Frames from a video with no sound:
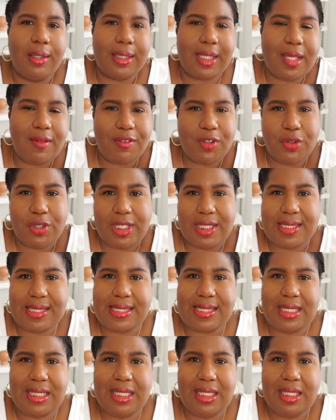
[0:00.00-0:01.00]
if you didn't
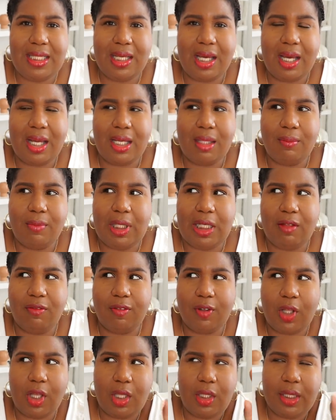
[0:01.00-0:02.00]
see um, in a
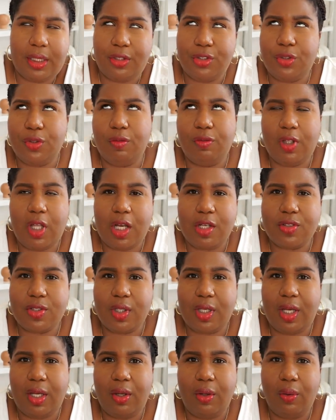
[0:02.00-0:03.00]
vlog, like two vlogs
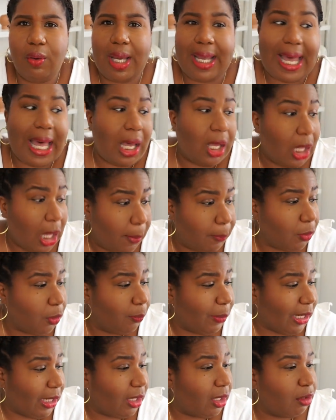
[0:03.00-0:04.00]
ago, I got a couple
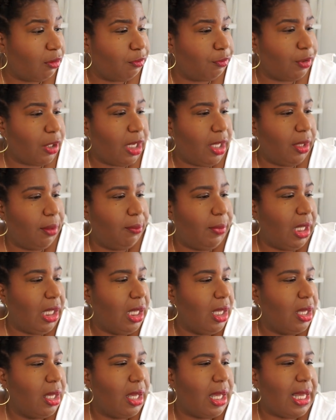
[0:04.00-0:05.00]
pair from
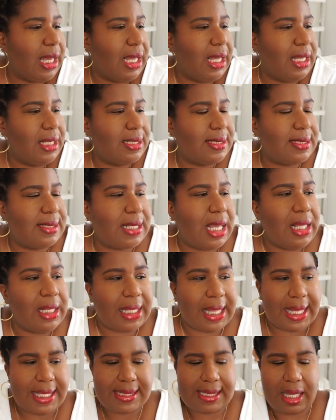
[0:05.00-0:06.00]
uh,
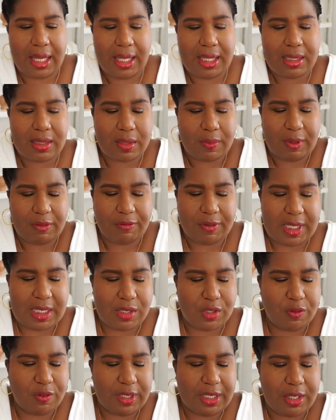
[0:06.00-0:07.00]
Sunglass Hut. My friends
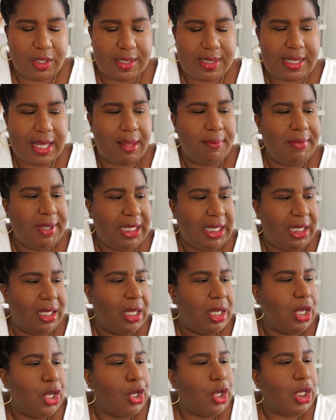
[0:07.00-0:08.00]
over there sent me
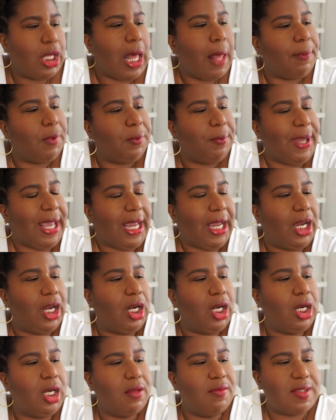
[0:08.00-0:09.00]
a couple
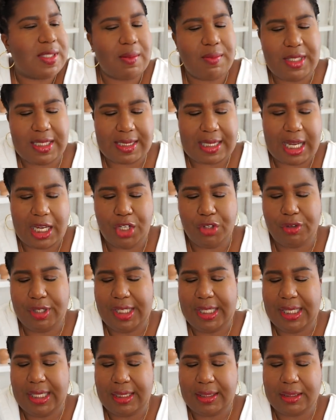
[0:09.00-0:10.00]
pair of some
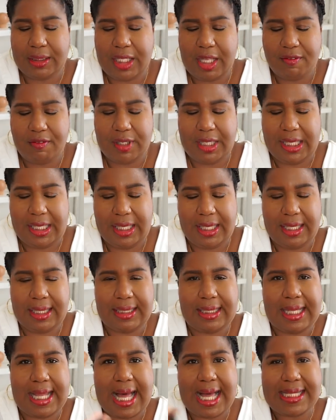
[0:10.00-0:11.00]
designery lovely
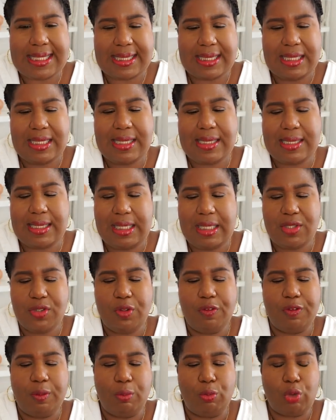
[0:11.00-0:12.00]
glasses. These
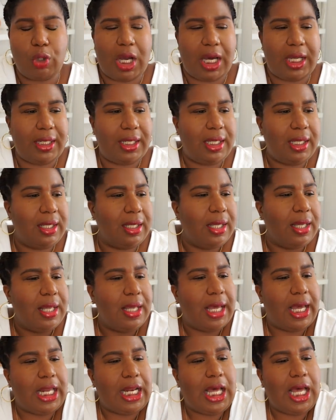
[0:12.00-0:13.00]
are from Prada
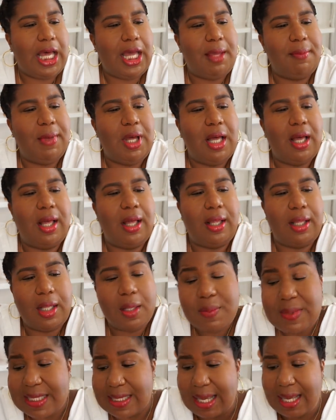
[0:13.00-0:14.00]
and I'm
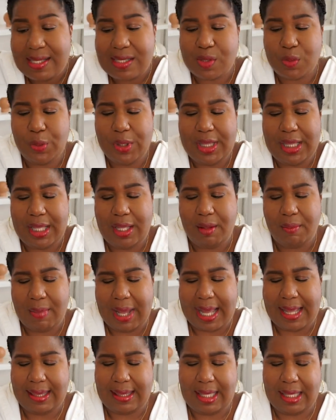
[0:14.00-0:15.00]
obsessed with them.
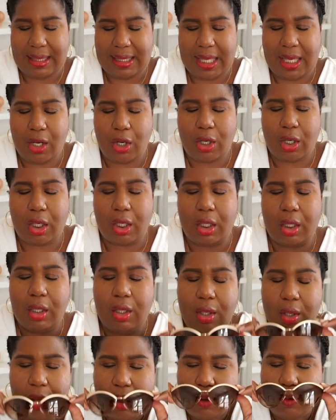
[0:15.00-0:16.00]
I think they are
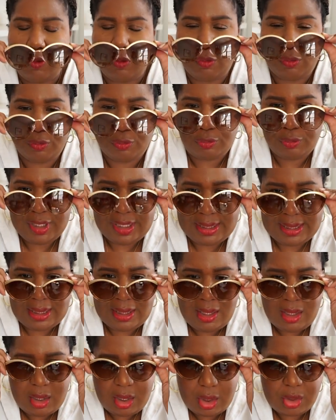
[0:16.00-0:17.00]

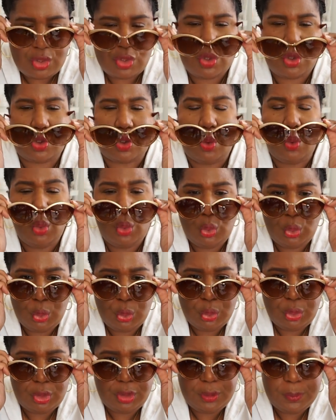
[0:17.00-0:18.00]
freaking so
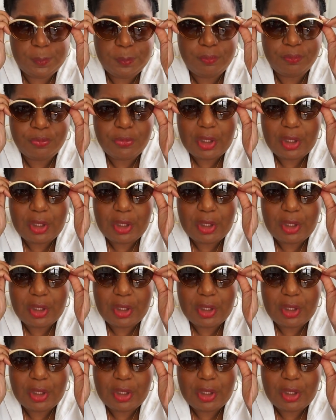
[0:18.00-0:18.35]
cool.